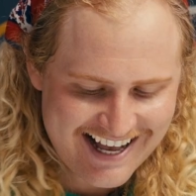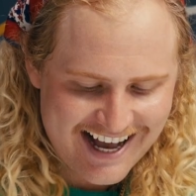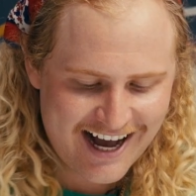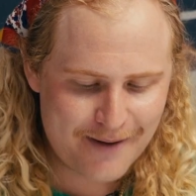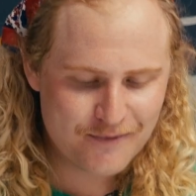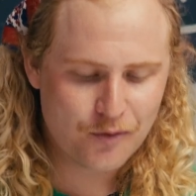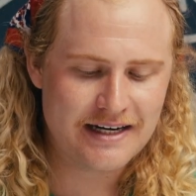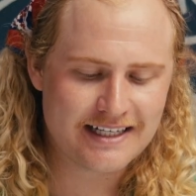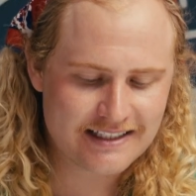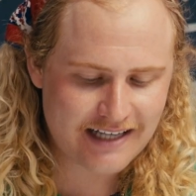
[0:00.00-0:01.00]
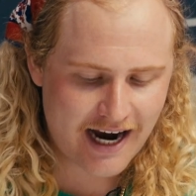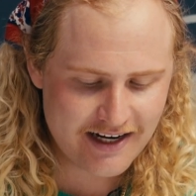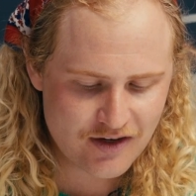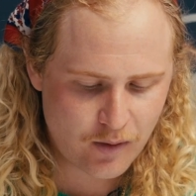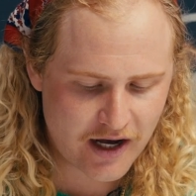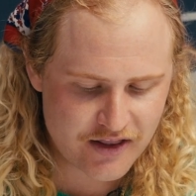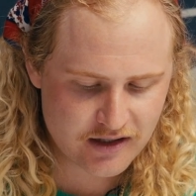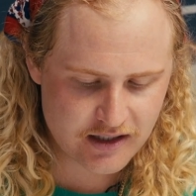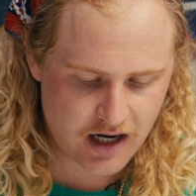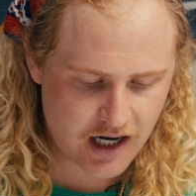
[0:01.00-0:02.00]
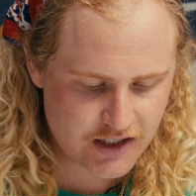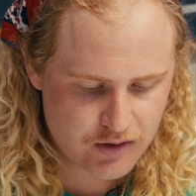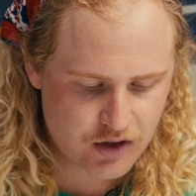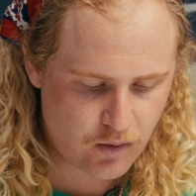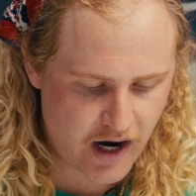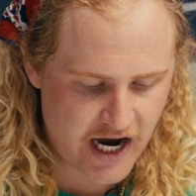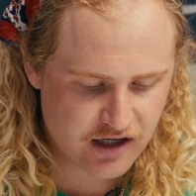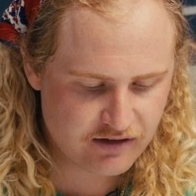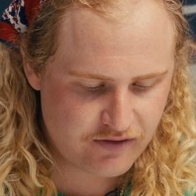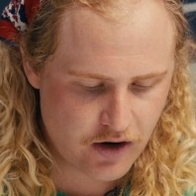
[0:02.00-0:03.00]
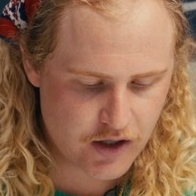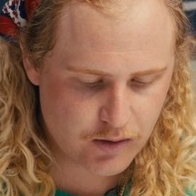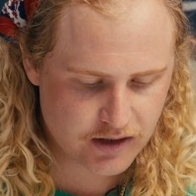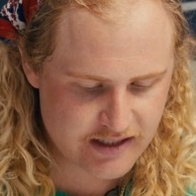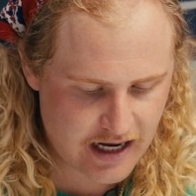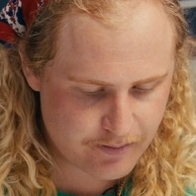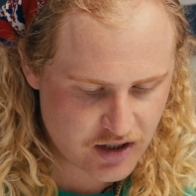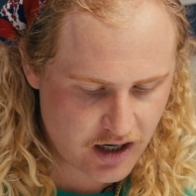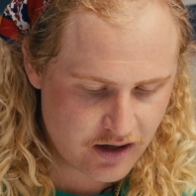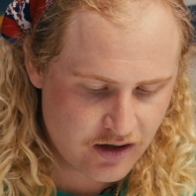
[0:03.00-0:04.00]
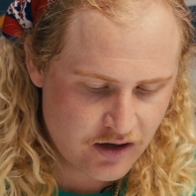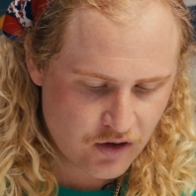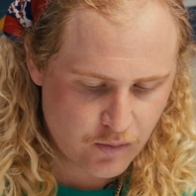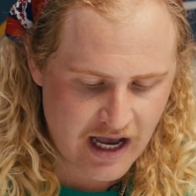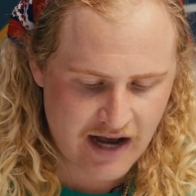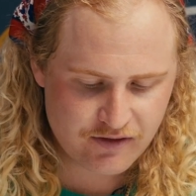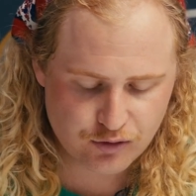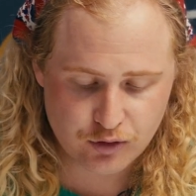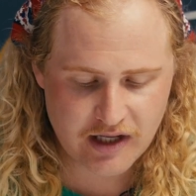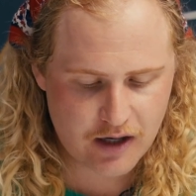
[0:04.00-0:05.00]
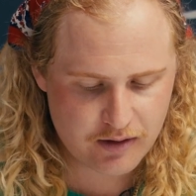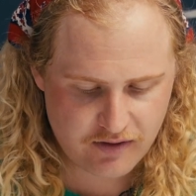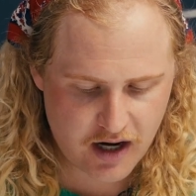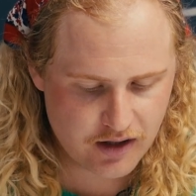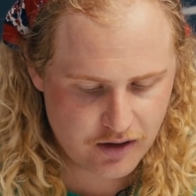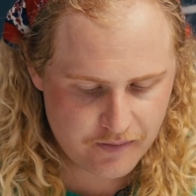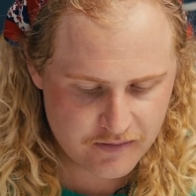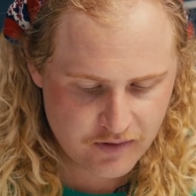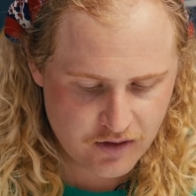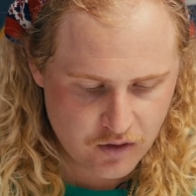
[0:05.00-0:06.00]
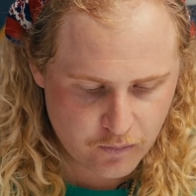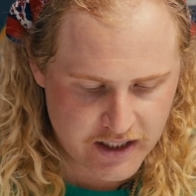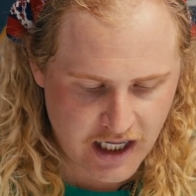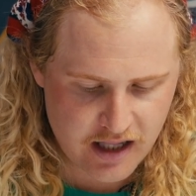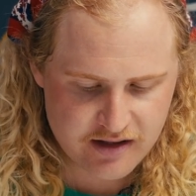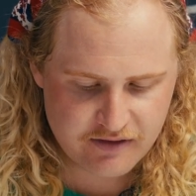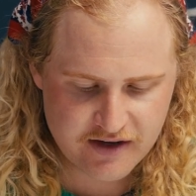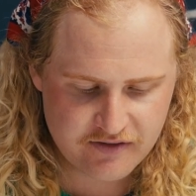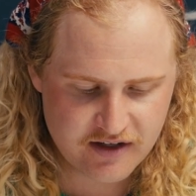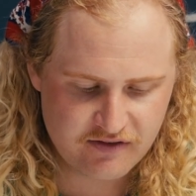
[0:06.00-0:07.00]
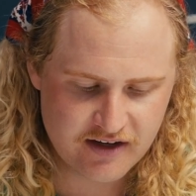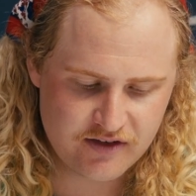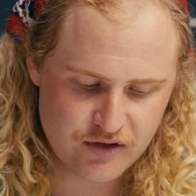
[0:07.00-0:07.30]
when deciding whether or not to acquire a photo or snapshot, we have a rule that we follow. We call it the 50-50